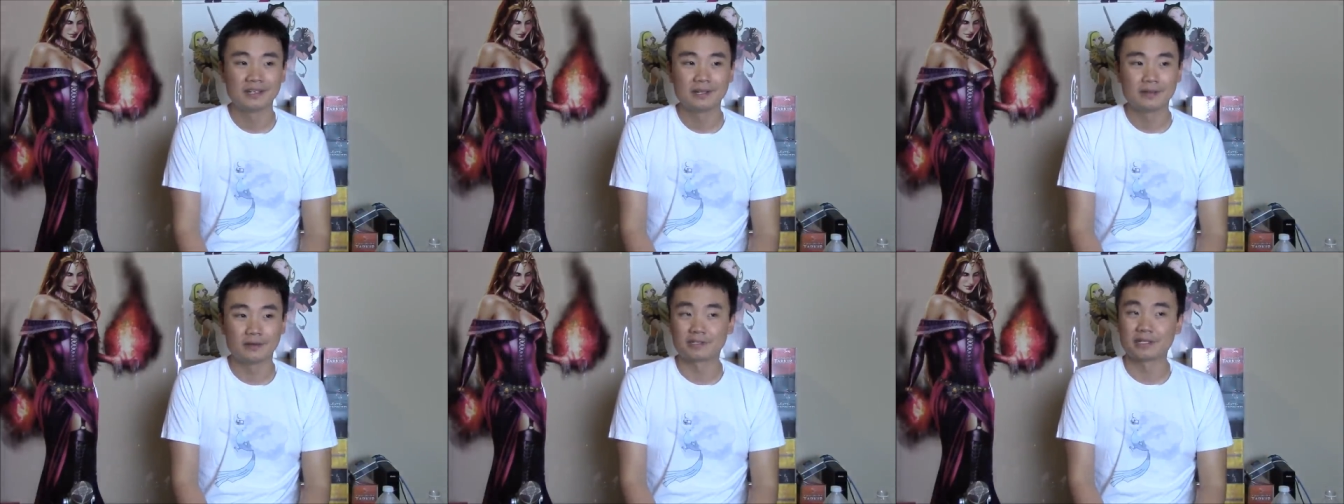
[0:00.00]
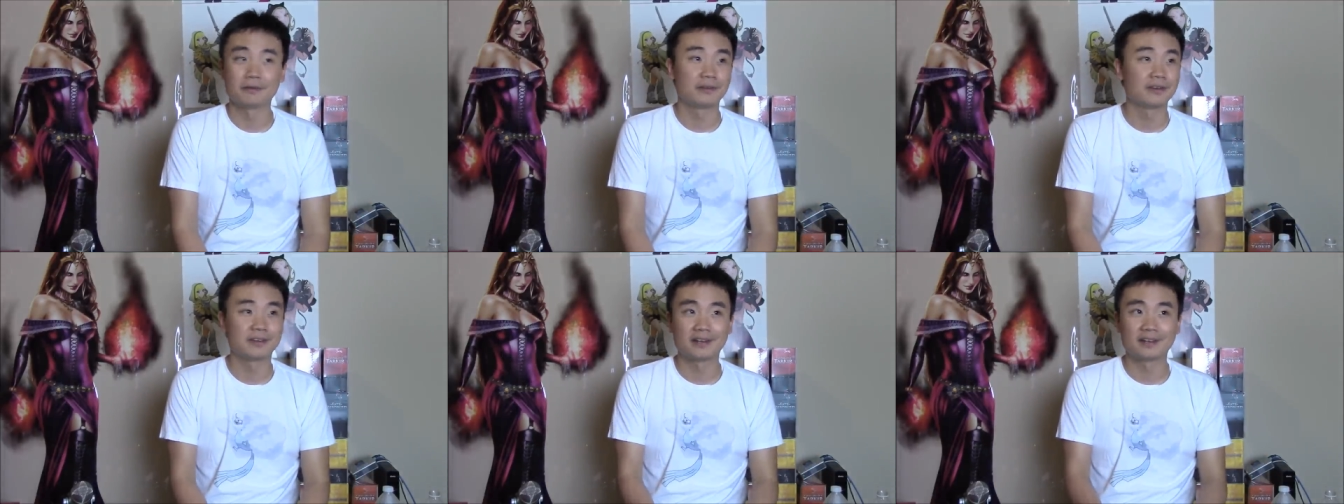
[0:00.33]
No,
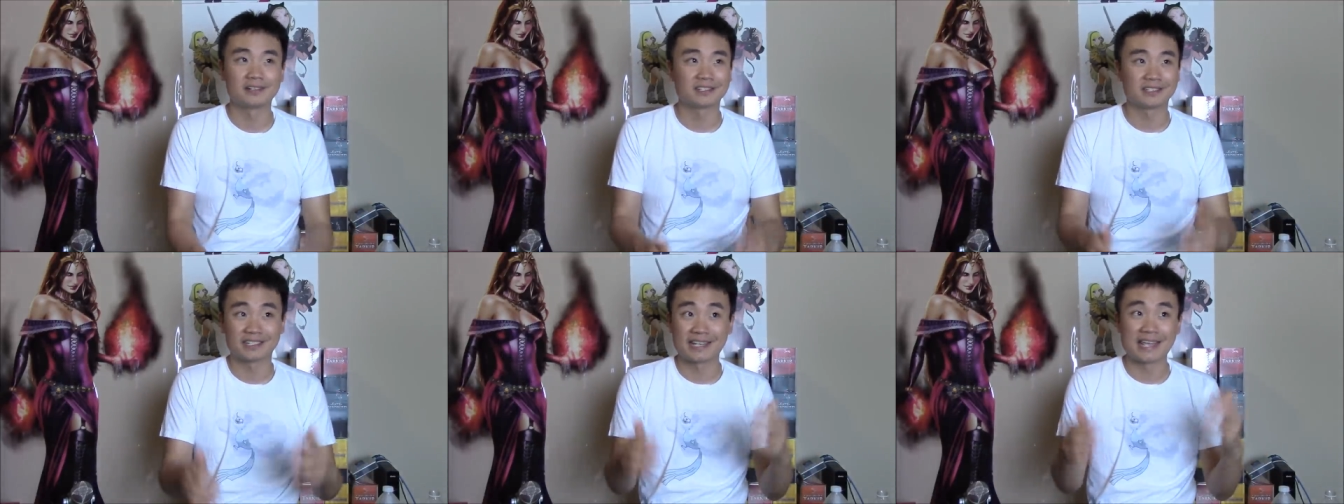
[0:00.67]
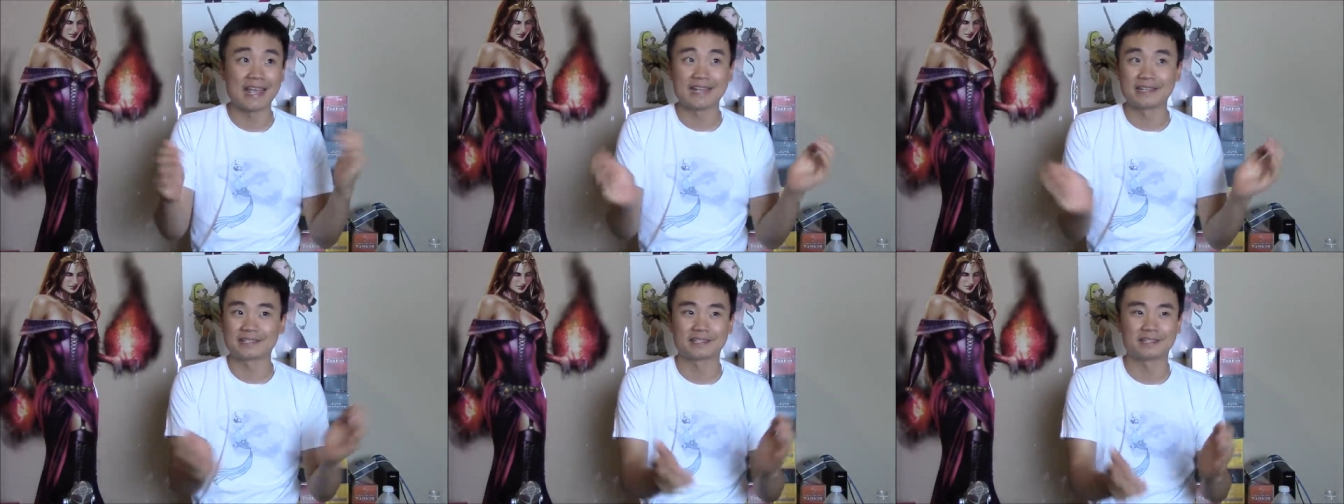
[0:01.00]
$700 a
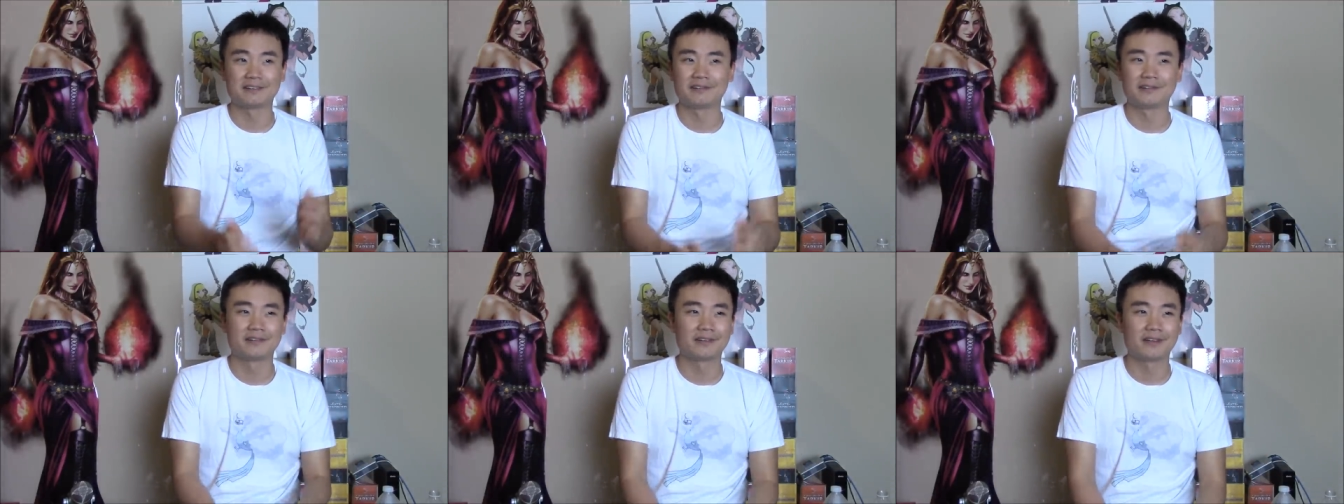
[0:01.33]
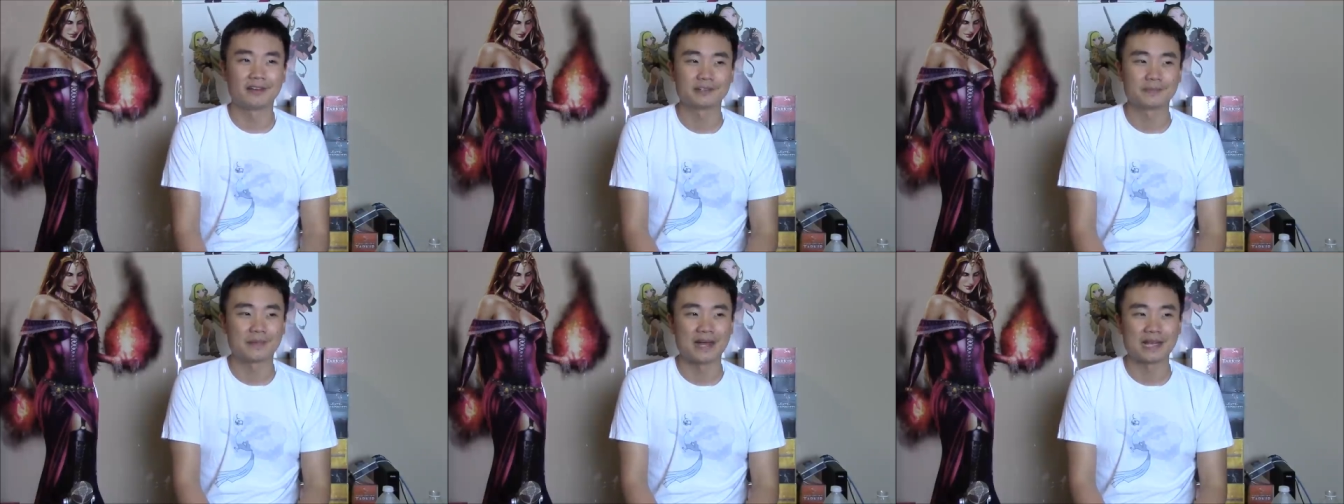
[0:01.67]
case.
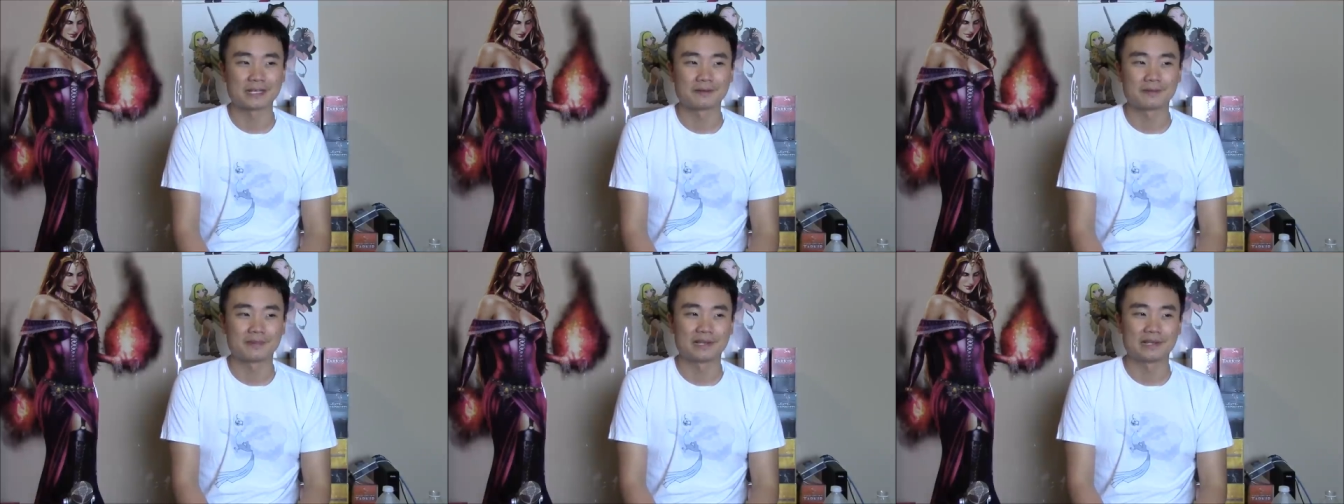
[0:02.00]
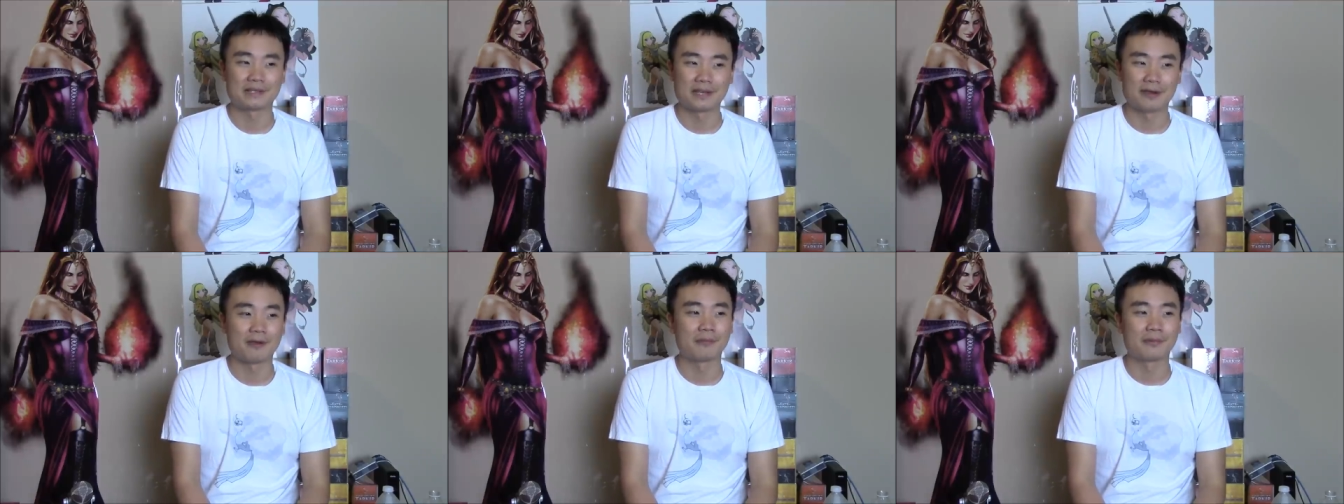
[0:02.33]
$700 box would have been
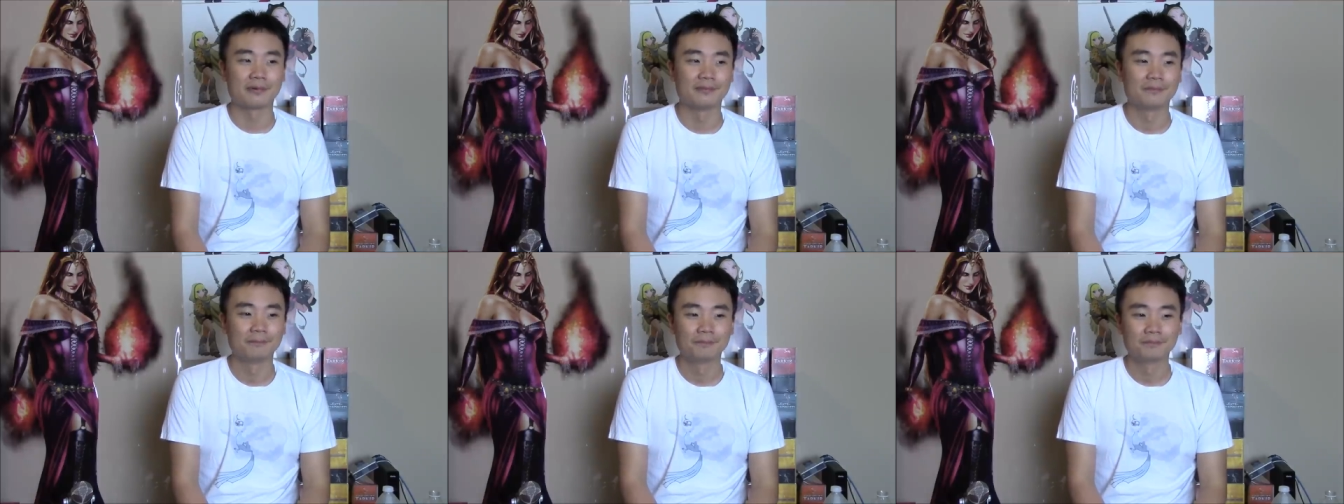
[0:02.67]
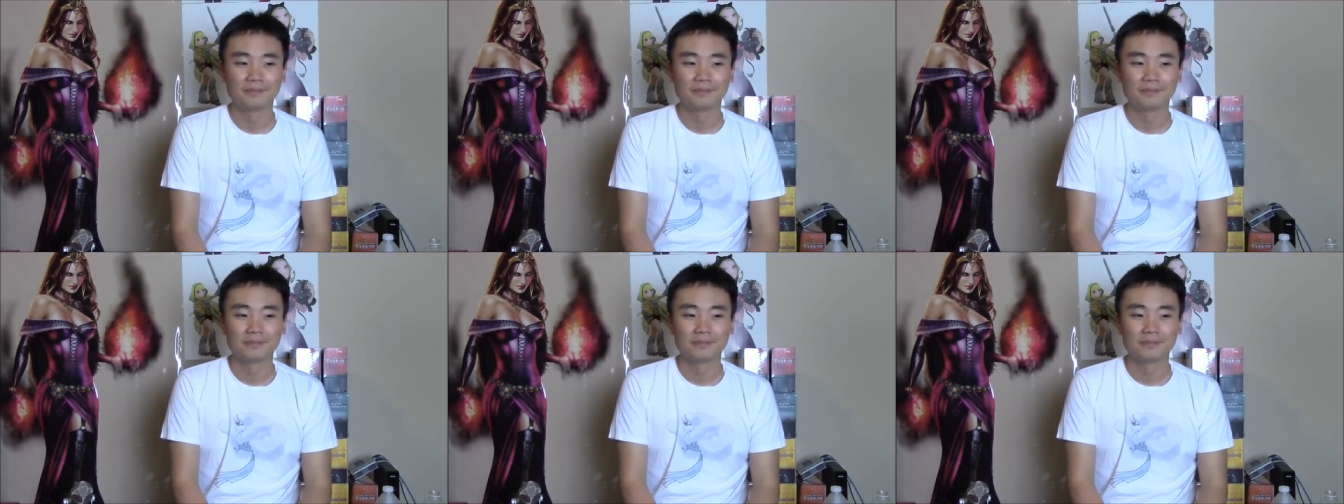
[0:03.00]
terrible.